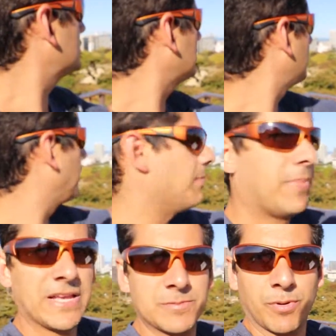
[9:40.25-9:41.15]
looks like they're playing
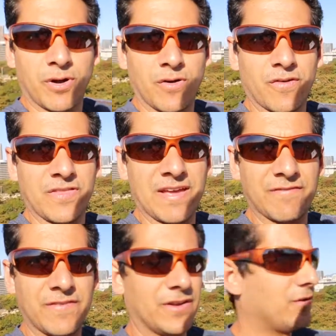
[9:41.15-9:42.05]
baseball over in that
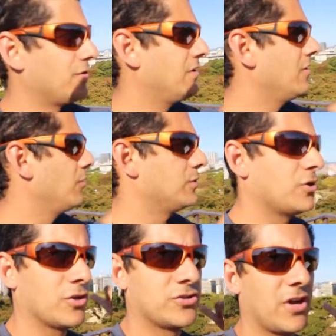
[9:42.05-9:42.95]
field. We
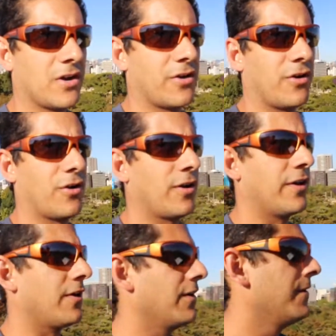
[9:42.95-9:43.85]
saw soccer
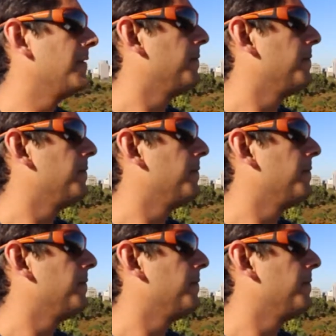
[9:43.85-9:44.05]
earlier,